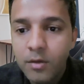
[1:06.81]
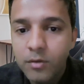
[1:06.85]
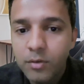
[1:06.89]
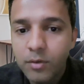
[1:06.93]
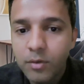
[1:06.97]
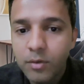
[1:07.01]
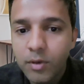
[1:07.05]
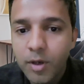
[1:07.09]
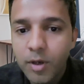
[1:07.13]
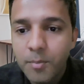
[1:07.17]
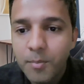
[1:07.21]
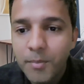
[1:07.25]

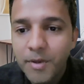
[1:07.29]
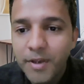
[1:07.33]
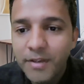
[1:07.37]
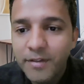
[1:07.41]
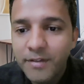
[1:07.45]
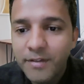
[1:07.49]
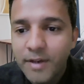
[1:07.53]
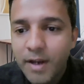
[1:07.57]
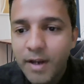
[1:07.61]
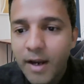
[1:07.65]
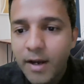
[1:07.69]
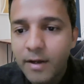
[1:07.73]
So let
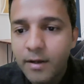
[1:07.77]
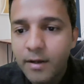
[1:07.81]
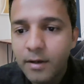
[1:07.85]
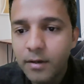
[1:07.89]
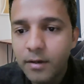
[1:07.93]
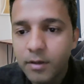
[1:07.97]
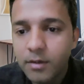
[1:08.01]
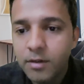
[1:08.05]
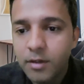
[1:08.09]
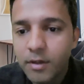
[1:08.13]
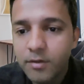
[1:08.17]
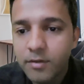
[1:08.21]
me start
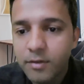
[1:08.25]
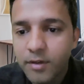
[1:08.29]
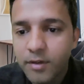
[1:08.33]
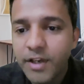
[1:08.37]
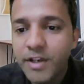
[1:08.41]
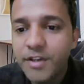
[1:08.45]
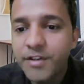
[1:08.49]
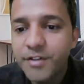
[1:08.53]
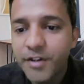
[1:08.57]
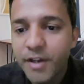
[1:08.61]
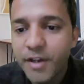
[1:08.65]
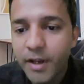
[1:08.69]
the
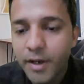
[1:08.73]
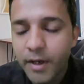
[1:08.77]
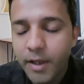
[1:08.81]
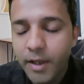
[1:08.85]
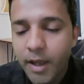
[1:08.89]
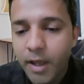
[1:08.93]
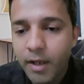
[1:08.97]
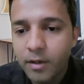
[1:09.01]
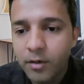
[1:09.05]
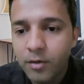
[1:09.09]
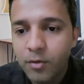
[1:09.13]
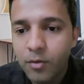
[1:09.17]
screen
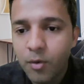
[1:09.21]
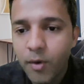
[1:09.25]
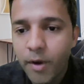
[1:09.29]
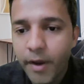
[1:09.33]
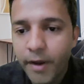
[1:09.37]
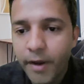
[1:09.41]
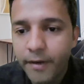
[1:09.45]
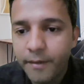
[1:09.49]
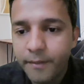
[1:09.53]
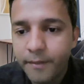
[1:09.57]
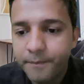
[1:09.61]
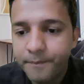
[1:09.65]
sharing and go
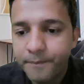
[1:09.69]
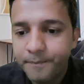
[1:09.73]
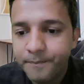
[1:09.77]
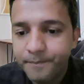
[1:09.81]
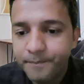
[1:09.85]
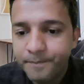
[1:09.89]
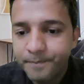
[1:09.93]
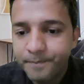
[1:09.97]
ahead.